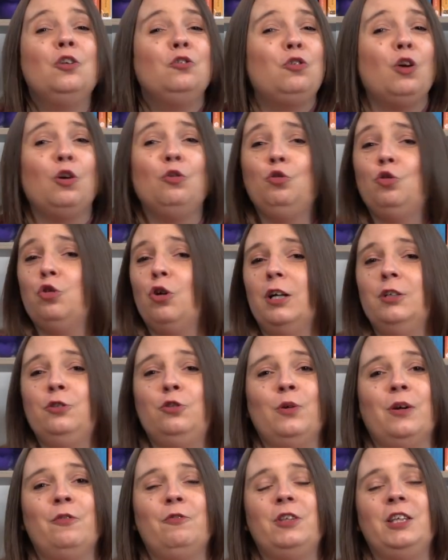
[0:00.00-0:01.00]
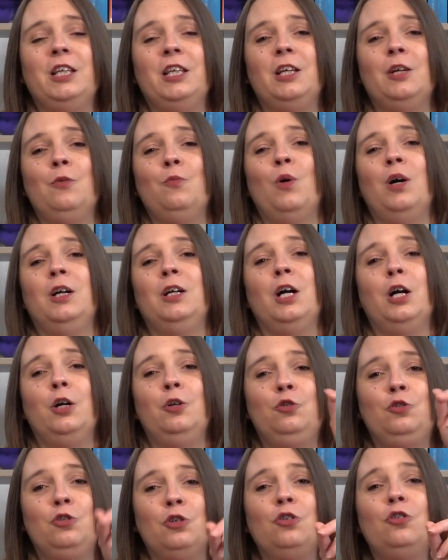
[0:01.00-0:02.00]
Don't try and do everything in one go.
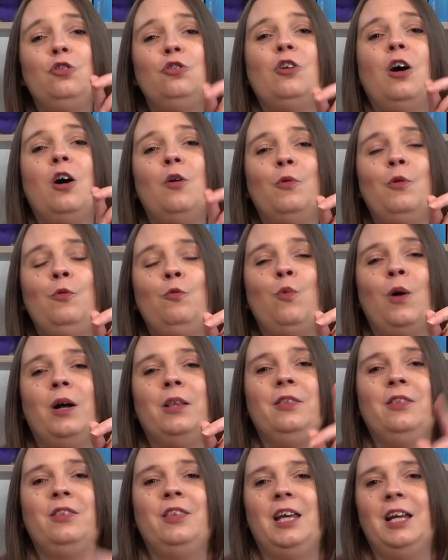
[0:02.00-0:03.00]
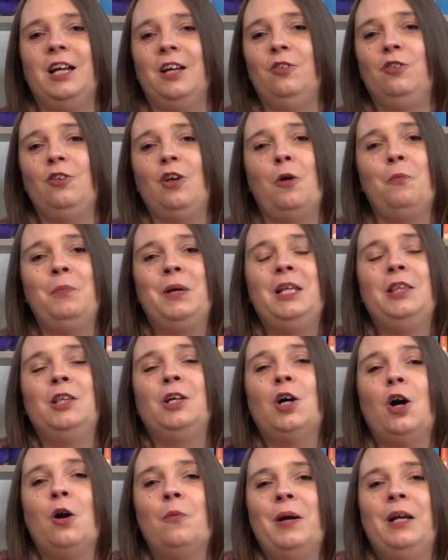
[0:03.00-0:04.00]
Just start with one thing and tell me in the
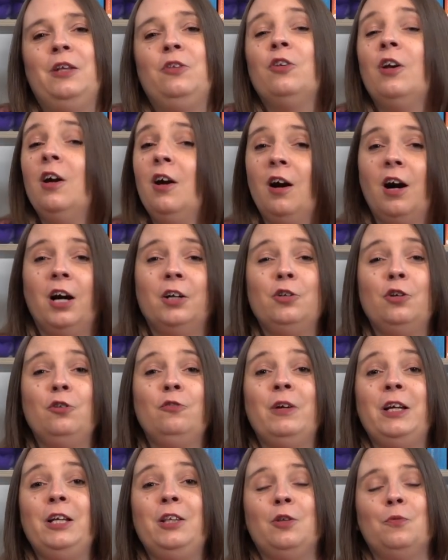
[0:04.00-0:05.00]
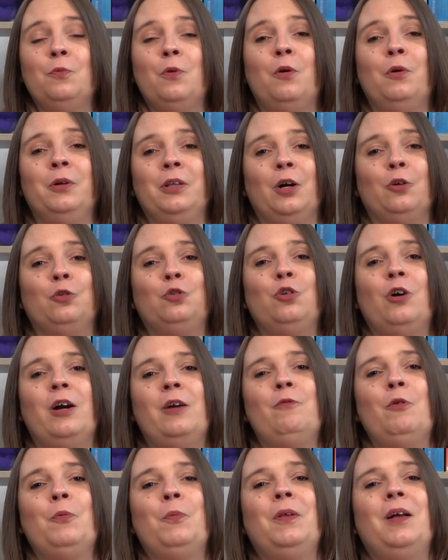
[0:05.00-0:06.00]
comments. I do read them all and I'll try
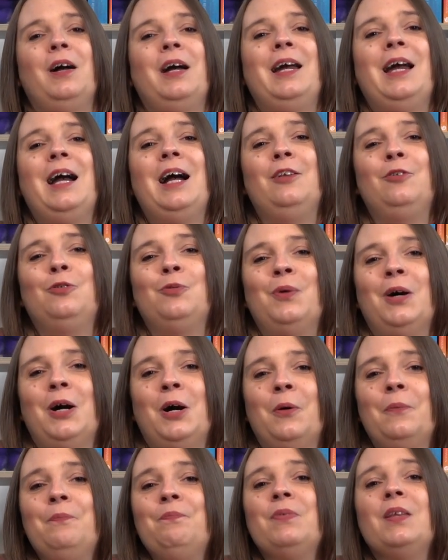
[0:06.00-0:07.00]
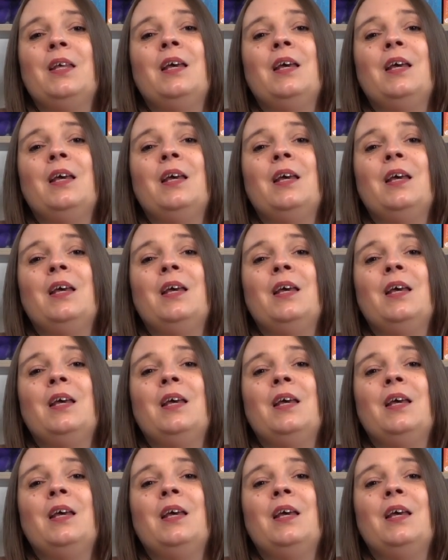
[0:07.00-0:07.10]
and reply it as well.